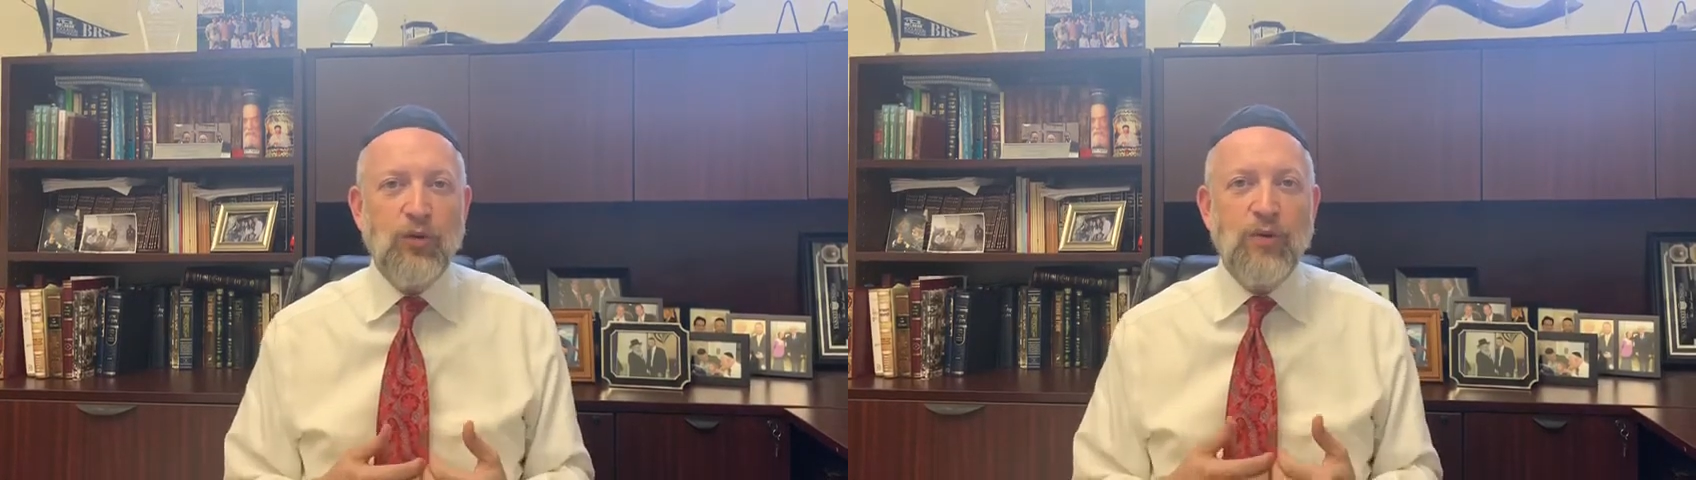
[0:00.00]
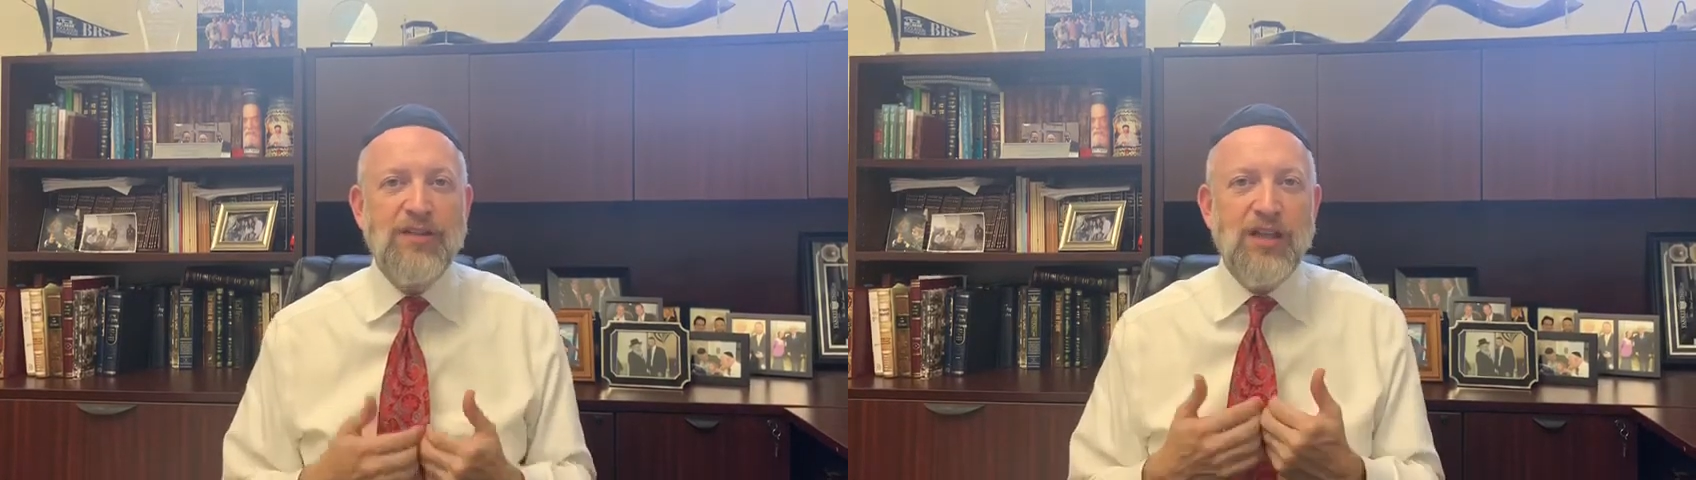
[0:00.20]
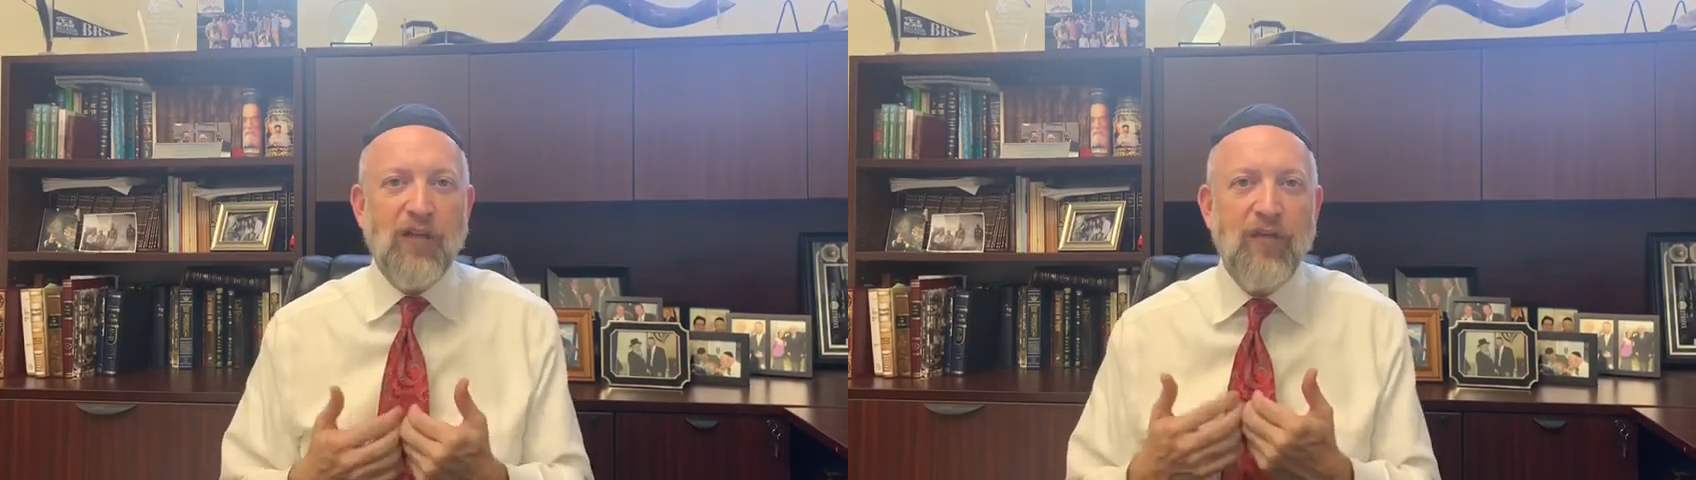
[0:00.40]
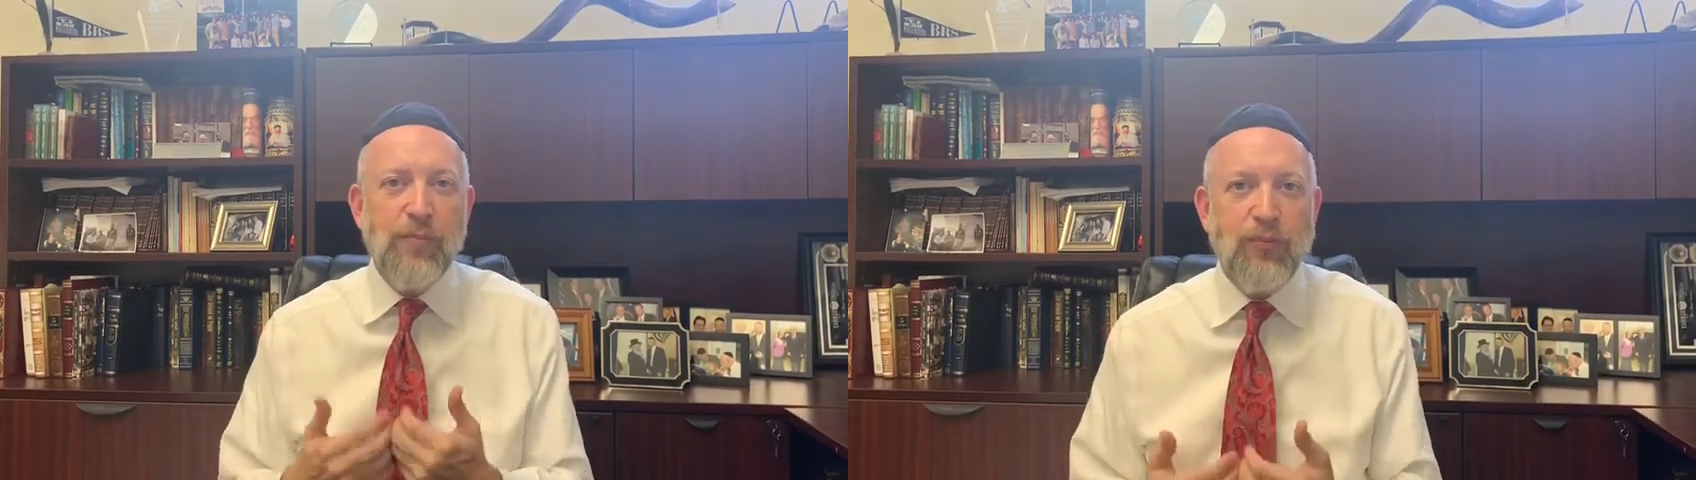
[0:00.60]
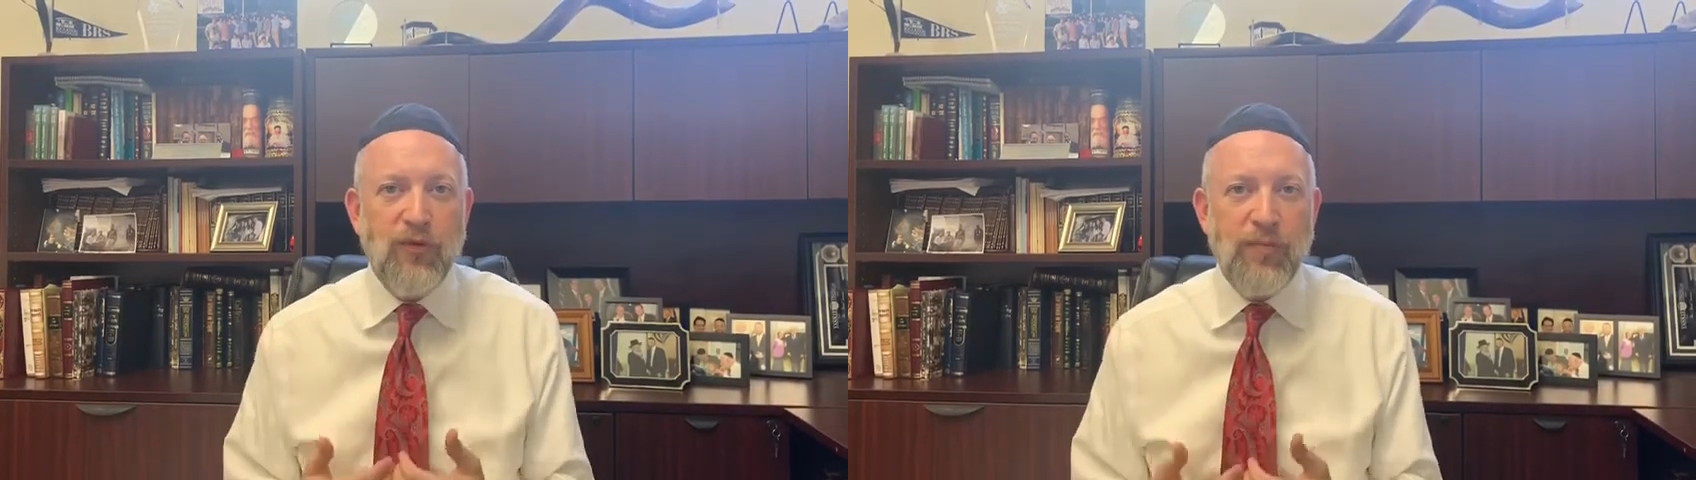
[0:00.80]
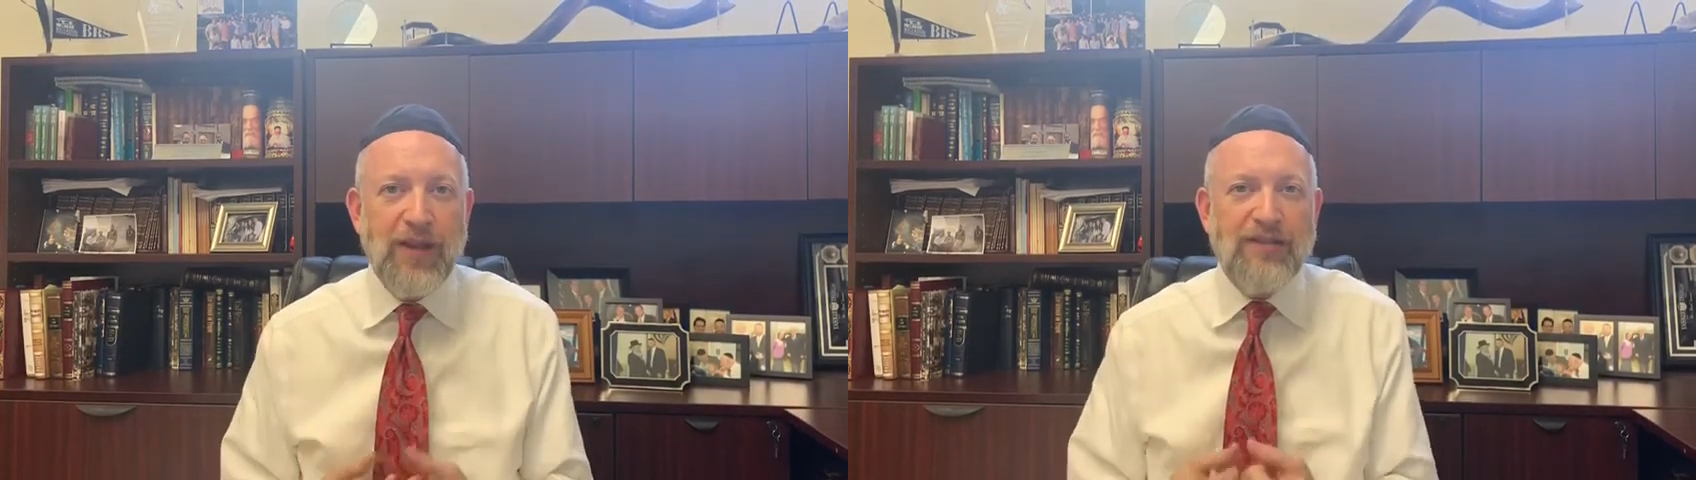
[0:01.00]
towards self-improvement,